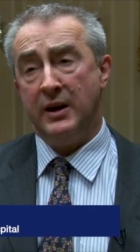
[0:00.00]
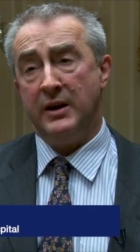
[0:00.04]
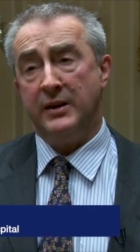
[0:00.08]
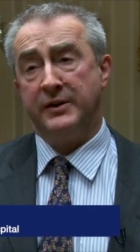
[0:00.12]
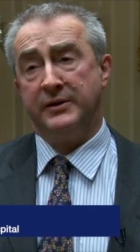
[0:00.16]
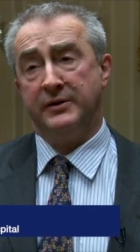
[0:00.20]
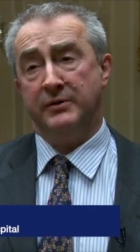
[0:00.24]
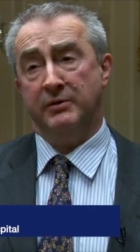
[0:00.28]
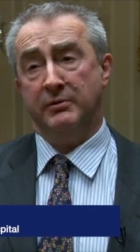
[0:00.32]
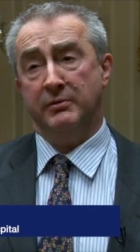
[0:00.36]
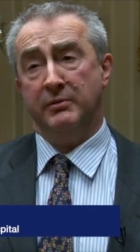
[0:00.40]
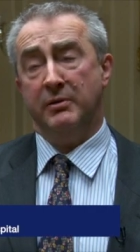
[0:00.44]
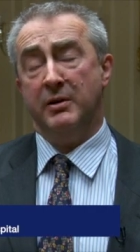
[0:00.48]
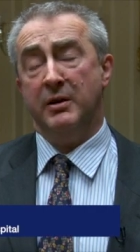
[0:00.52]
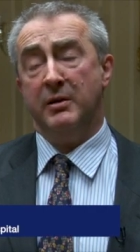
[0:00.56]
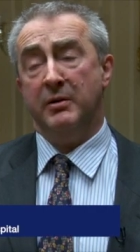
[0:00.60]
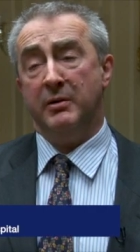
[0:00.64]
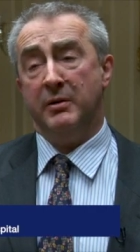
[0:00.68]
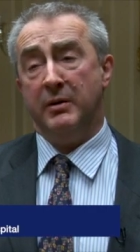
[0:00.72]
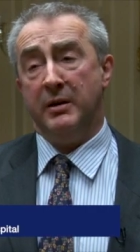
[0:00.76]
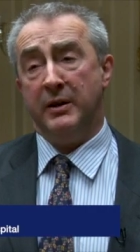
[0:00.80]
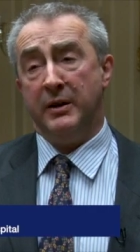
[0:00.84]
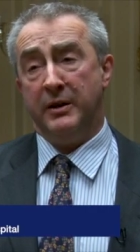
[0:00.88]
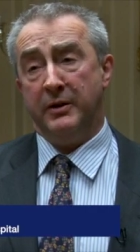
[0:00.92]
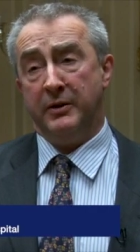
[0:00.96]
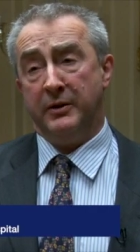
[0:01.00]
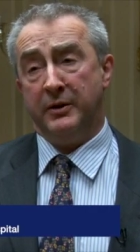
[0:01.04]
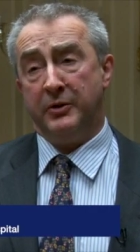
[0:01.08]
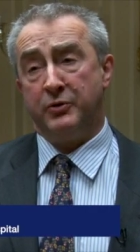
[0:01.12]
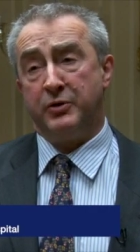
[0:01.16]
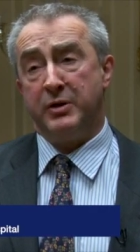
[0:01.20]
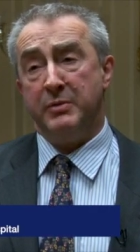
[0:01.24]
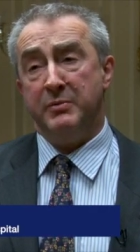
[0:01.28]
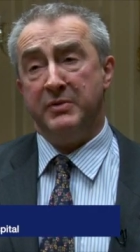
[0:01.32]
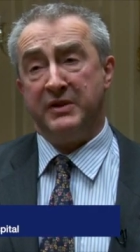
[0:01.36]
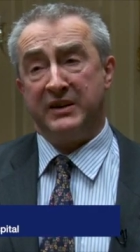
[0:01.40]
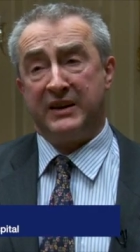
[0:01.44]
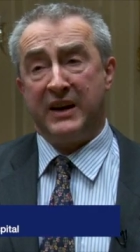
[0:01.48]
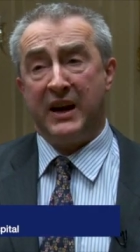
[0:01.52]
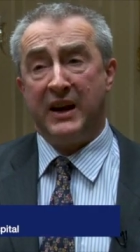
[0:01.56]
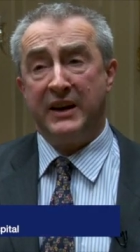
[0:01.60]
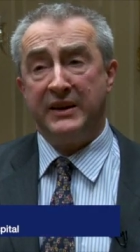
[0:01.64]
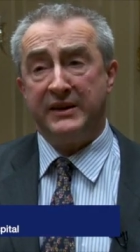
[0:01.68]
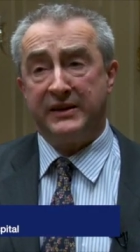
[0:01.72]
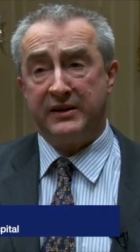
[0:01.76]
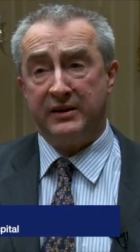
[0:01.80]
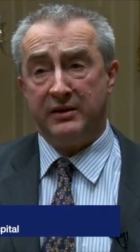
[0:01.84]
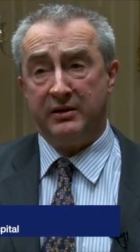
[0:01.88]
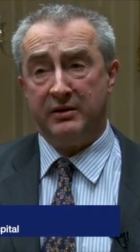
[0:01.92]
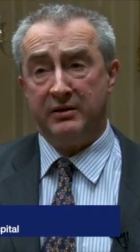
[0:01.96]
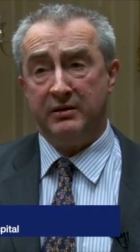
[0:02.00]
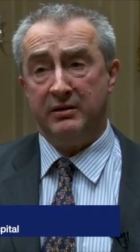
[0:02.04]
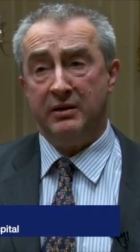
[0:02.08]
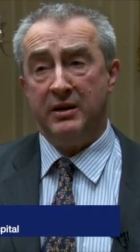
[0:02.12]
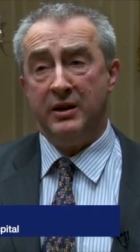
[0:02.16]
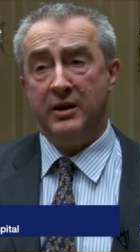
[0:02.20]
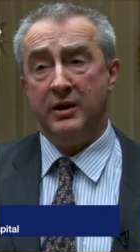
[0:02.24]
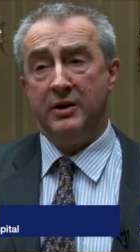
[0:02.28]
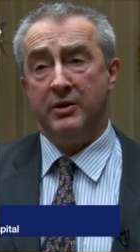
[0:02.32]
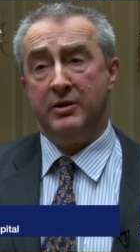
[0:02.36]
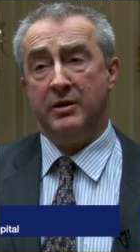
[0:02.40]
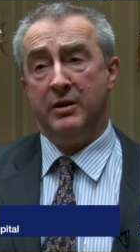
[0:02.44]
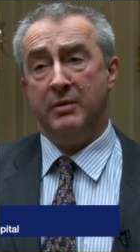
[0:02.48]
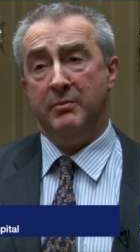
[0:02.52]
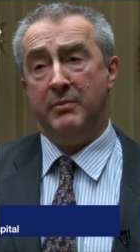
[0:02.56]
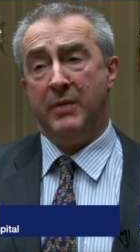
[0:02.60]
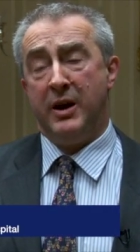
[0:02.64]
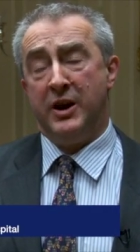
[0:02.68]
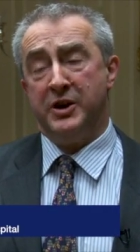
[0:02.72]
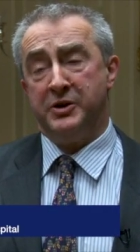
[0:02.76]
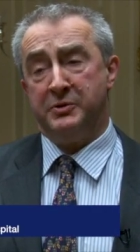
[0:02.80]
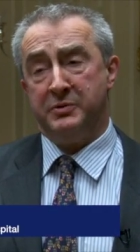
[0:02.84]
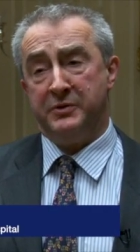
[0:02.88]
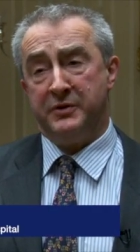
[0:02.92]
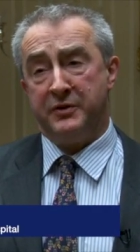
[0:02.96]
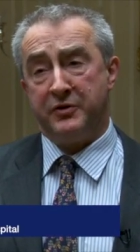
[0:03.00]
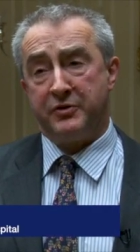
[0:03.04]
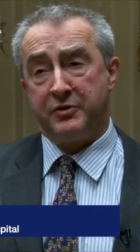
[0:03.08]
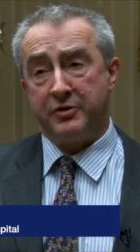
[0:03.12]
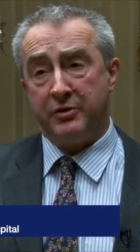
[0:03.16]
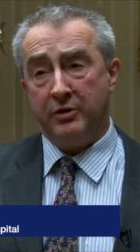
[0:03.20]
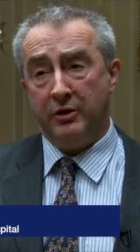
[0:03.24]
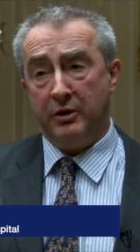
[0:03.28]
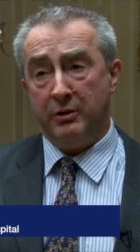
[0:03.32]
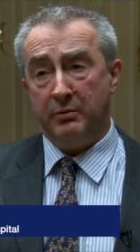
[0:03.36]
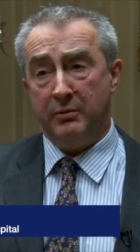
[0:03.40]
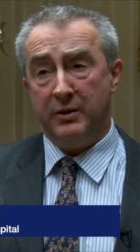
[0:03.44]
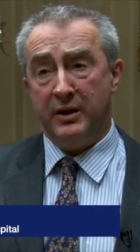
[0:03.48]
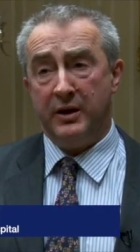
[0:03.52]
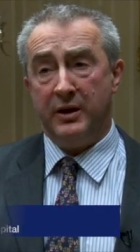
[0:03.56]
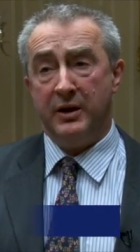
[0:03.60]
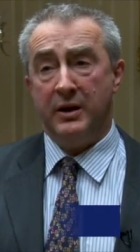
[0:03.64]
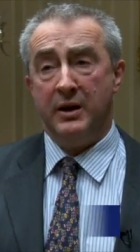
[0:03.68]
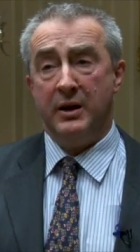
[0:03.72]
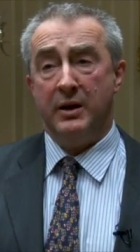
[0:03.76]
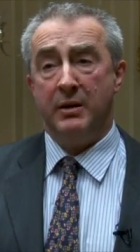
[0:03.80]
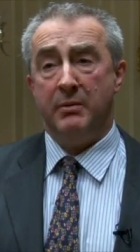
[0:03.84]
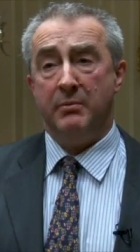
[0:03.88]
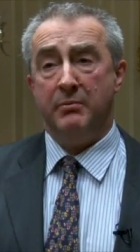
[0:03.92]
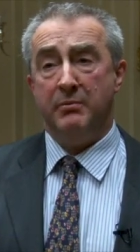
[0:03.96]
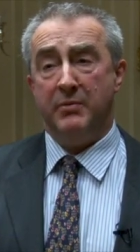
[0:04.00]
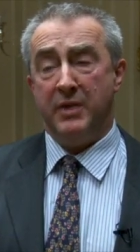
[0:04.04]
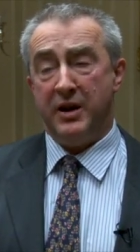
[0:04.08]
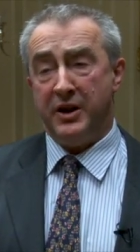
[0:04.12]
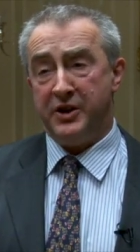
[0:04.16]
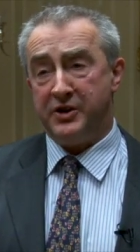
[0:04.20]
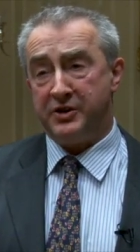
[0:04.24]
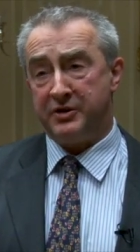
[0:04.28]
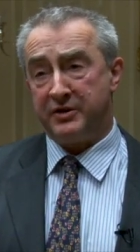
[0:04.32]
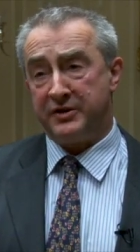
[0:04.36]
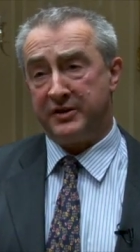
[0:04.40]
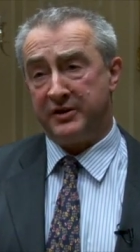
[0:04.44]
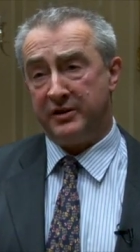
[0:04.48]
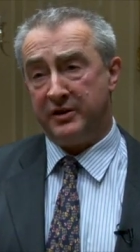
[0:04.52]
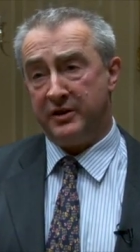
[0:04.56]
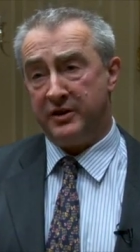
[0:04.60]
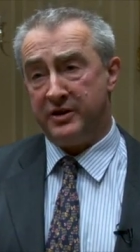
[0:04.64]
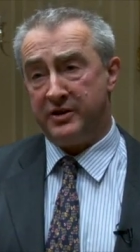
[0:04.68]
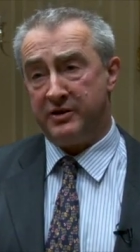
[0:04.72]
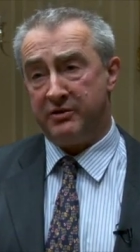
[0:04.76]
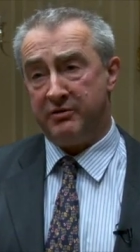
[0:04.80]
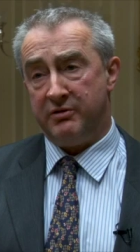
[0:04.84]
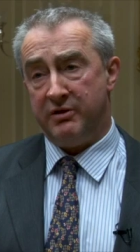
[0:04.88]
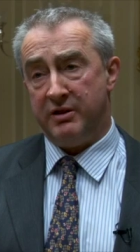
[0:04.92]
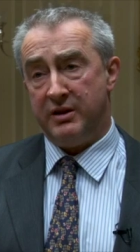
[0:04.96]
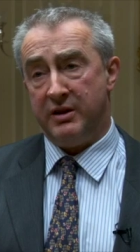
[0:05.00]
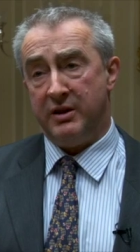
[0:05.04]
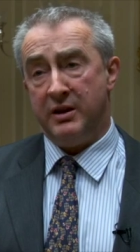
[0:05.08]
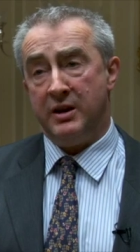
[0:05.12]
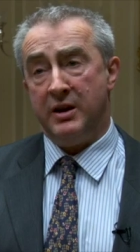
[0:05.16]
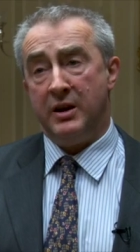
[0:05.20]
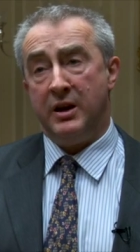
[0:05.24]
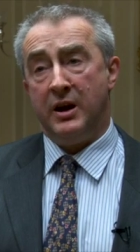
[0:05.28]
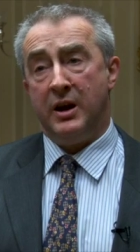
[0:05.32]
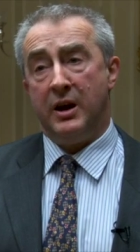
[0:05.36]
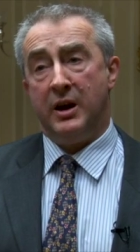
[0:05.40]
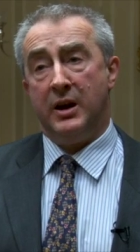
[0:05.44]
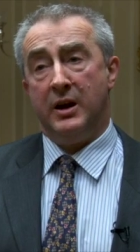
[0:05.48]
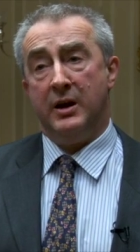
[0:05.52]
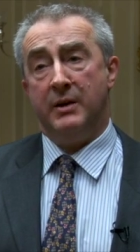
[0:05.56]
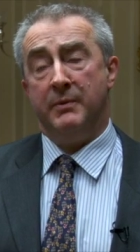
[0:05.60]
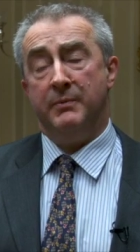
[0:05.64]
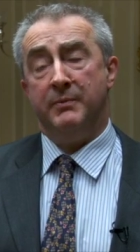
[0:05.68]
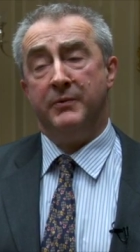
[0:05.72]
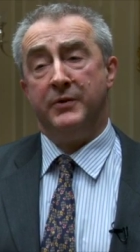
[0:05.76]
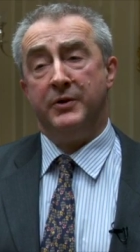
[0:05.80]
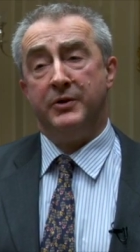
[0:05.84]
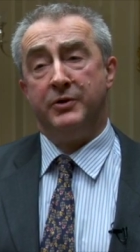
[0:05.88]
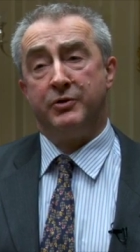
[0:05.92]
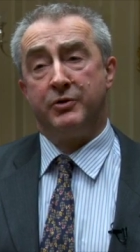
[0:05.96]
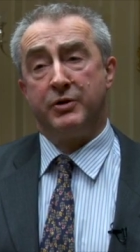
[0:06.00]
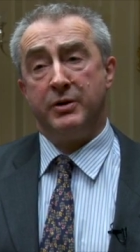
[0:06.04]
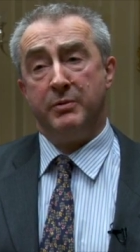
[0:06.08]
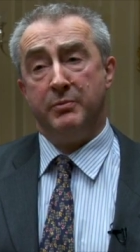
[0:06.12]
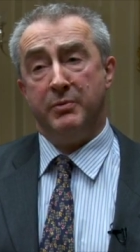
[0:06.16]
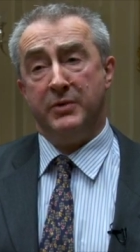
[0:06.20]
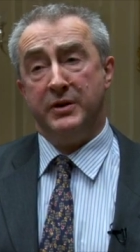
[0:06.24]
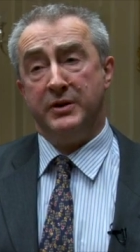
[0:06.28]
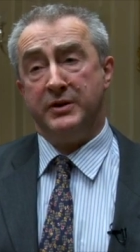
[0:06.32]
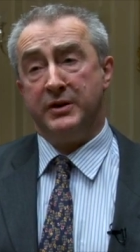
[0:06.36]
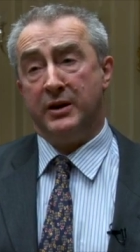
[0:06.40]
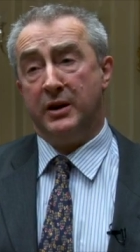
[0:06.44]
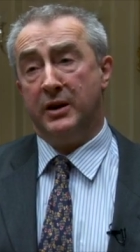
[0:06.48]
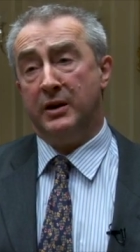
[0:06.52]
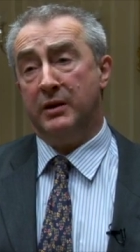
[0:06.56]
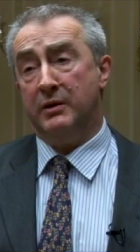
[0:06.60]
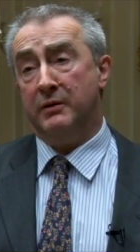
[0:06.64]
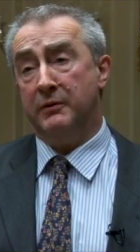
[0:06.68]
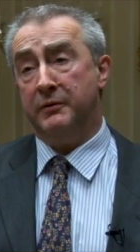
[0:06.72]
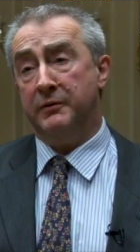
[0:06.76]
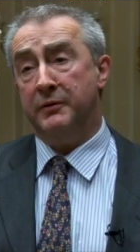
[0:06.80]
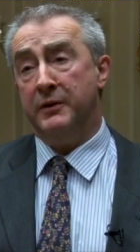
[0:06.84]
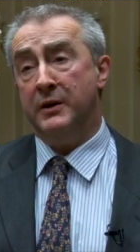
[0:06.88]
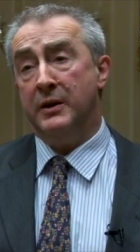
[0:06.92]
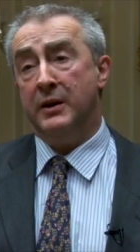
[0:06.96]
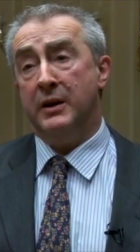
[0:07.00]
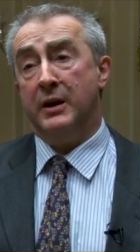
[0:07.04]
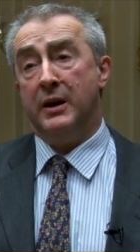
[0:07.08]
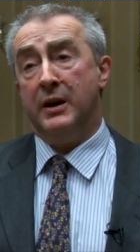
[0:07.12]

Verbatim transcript: So the treatment of cancer, the management of trauma, major surgery, um, treatment of